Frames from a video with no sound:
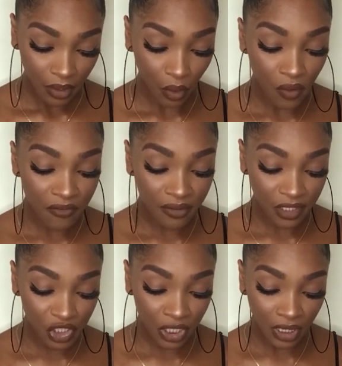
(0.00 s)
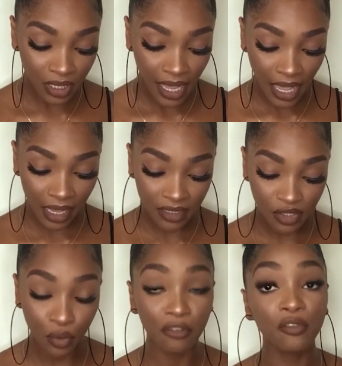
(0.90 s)
Go for the cheek, hands,
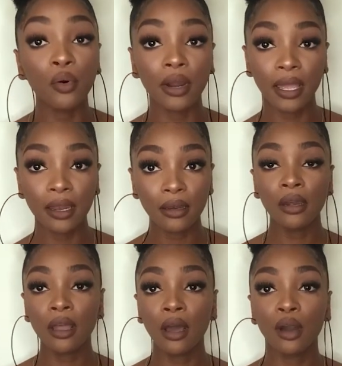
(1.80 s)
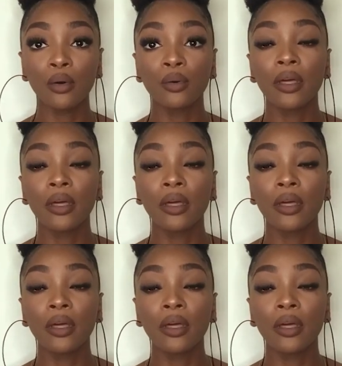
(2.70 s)
or forehead. Now,